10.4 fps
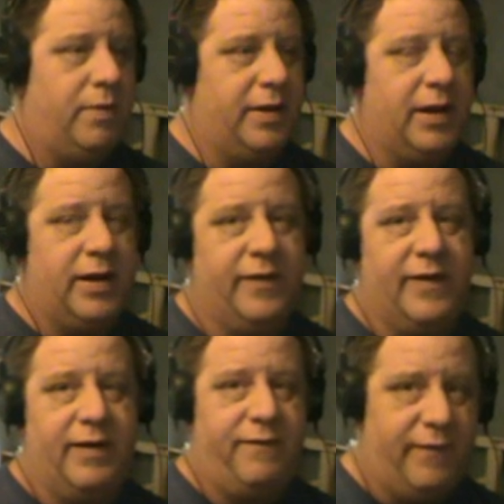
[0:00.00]
but then
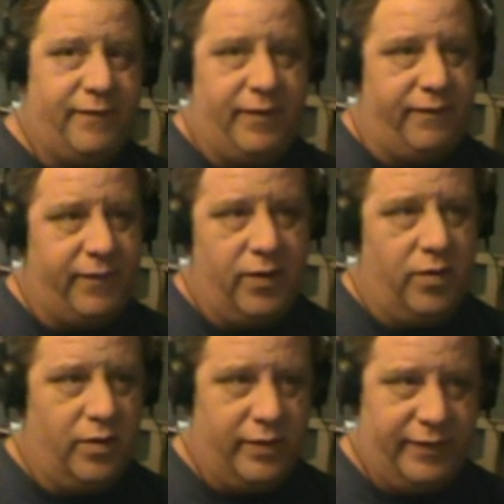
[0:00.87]
it's like 50
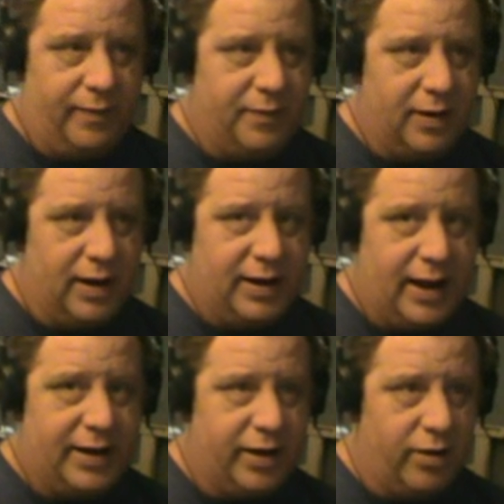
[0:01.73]
fuel or something like
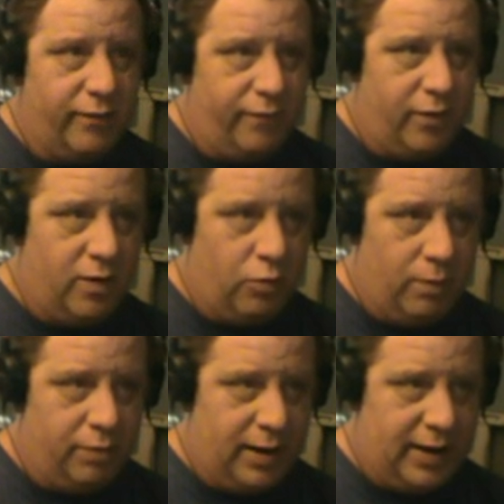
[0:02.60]
that to go from
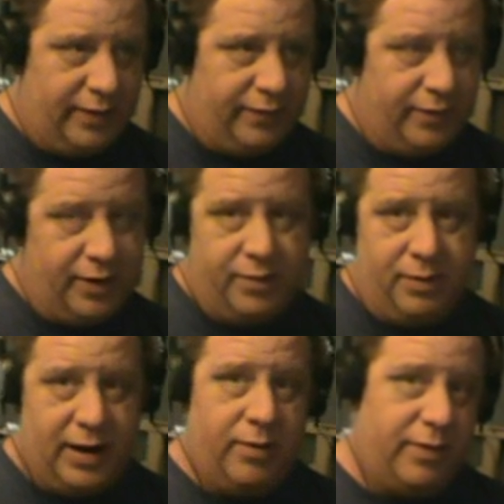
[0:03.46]
one planet to another
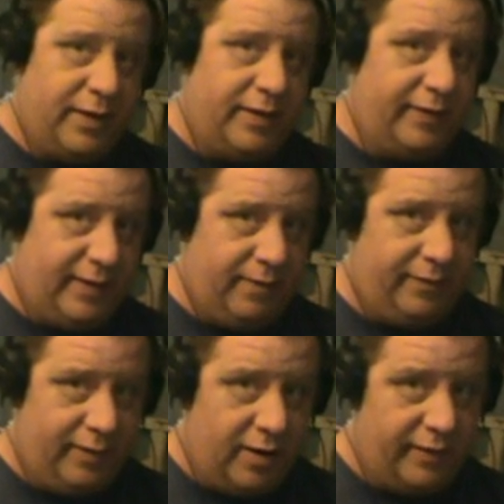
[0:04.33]
planet within the
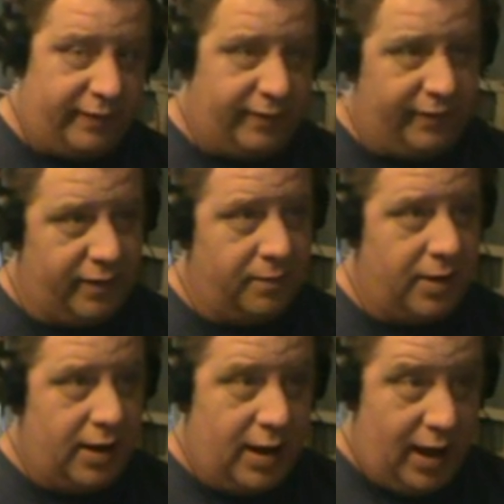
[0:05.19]
same star
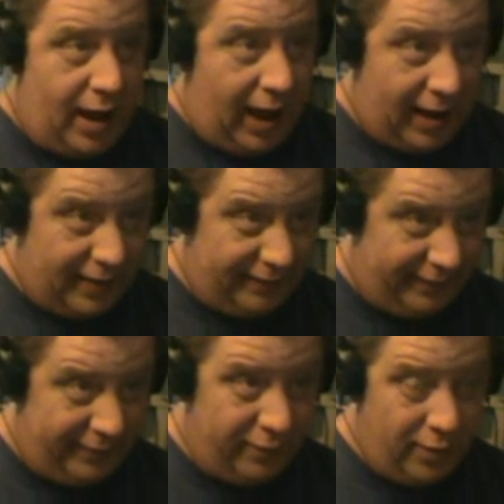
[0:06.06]
system, and
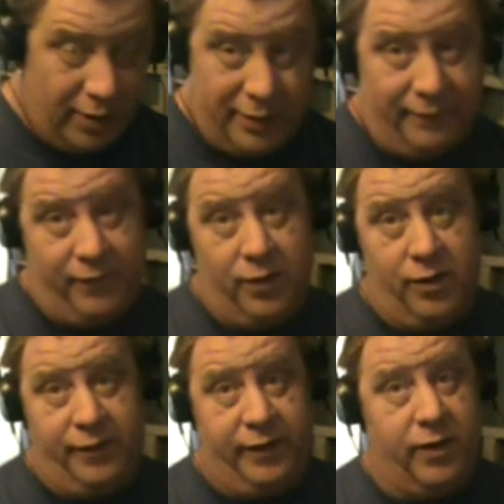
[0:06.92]
it's 200
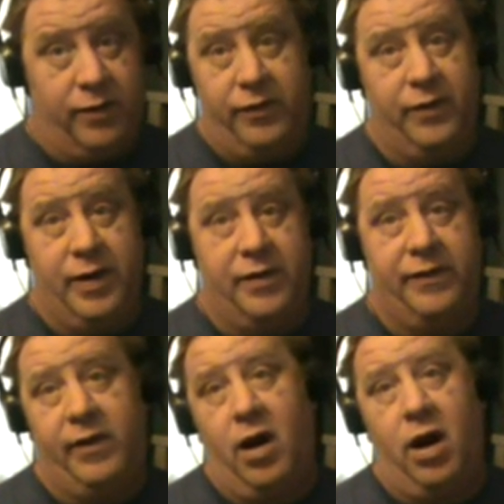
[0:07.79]
fuel to go to
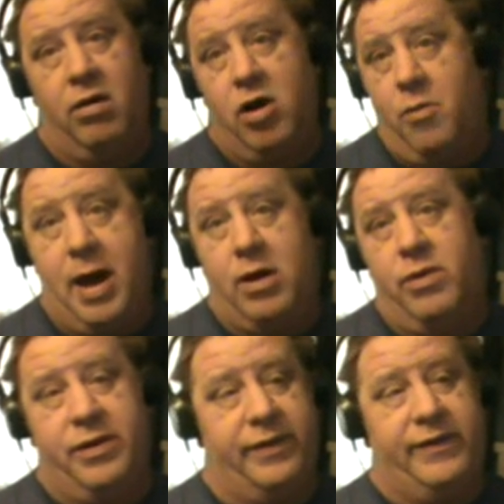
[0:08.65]
another star. No matter
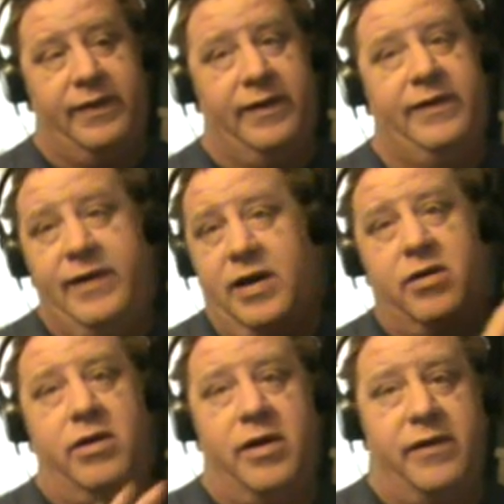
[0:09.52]
whether it's in this
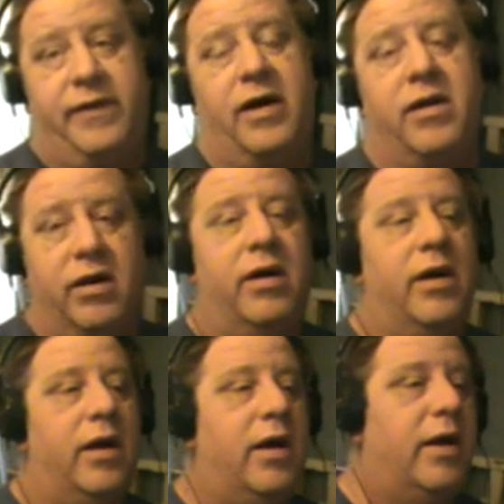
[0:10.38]
sector or another sector,
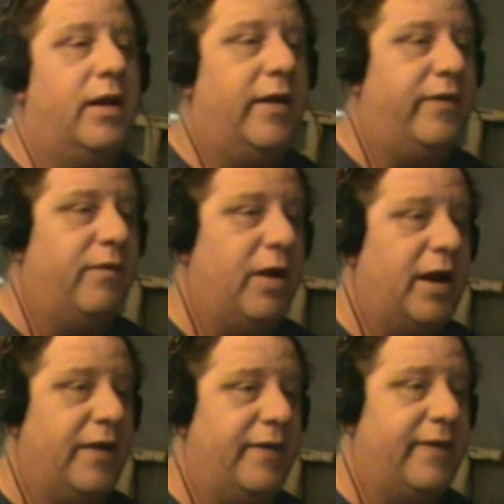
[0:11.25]
that's what
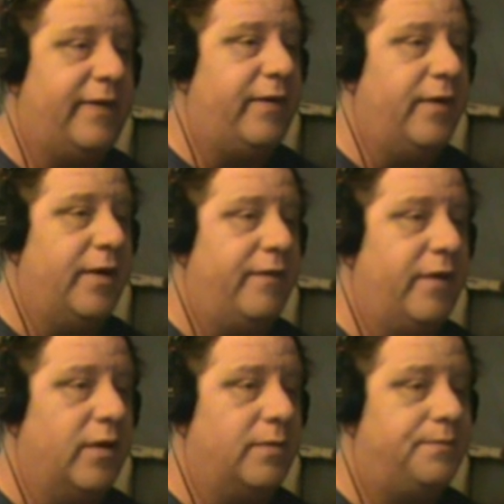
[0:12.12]
it is. It's 200
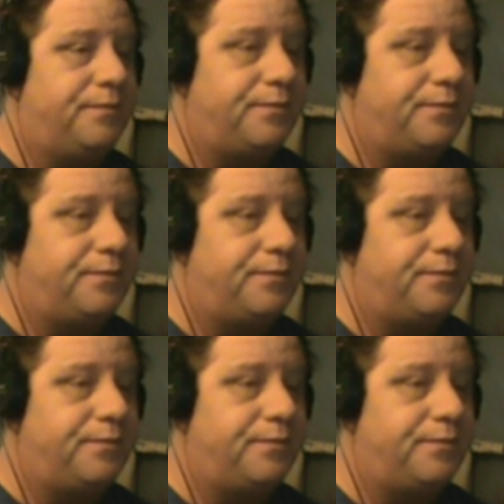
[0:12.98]
fuel.